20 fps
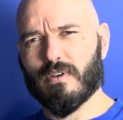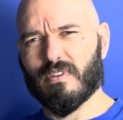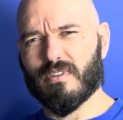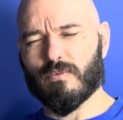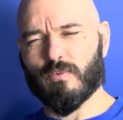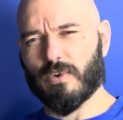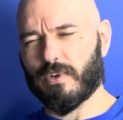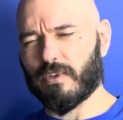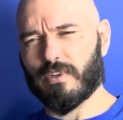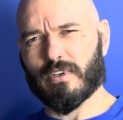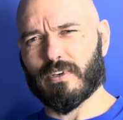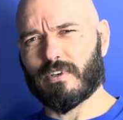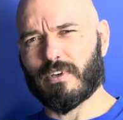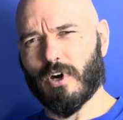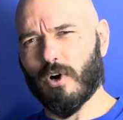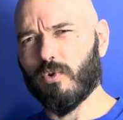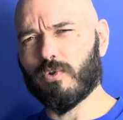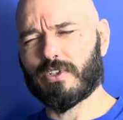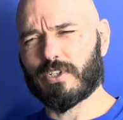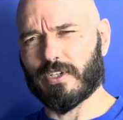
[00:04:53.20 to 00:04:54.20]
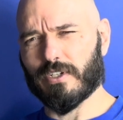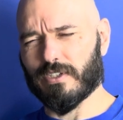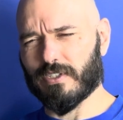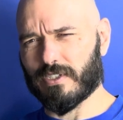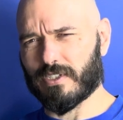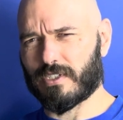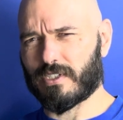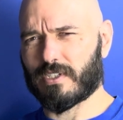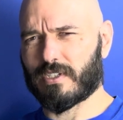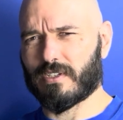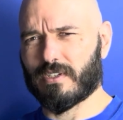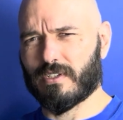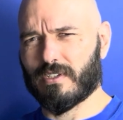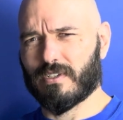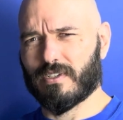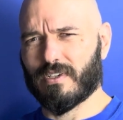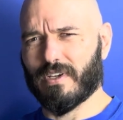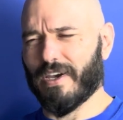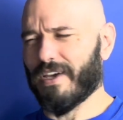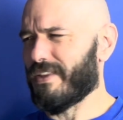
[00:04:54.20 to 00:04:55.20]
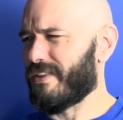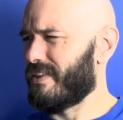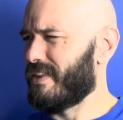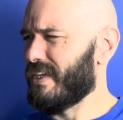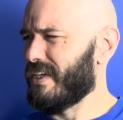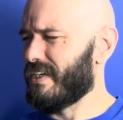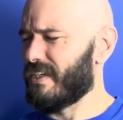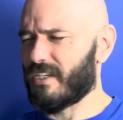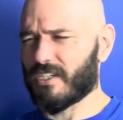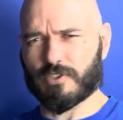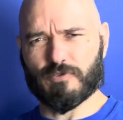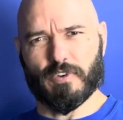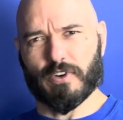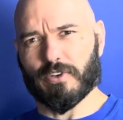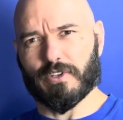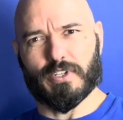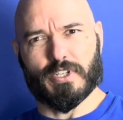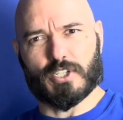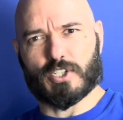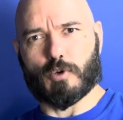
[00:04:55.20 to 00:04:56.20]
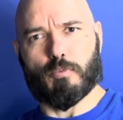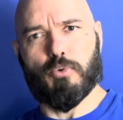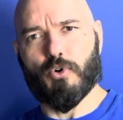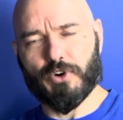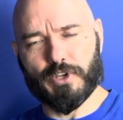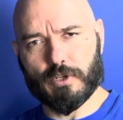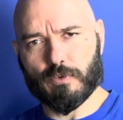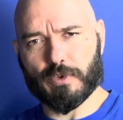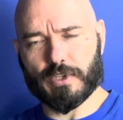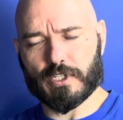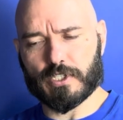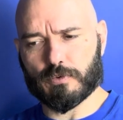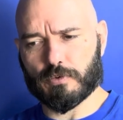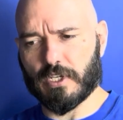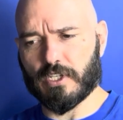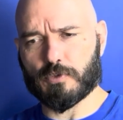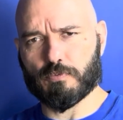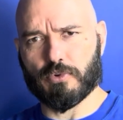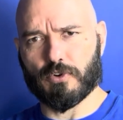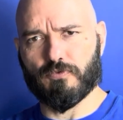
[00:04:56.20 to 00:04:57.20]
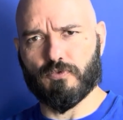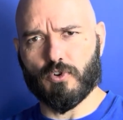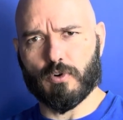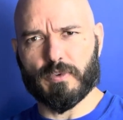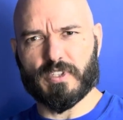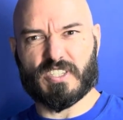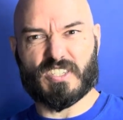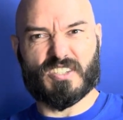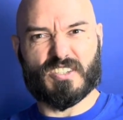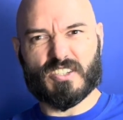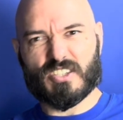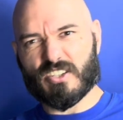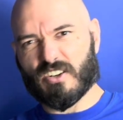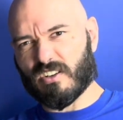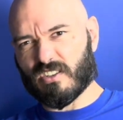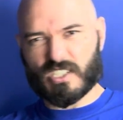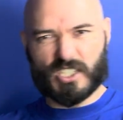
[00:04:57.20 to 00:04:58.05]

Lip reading: one of the coaches, I think, is very disappointed with his performance and just starts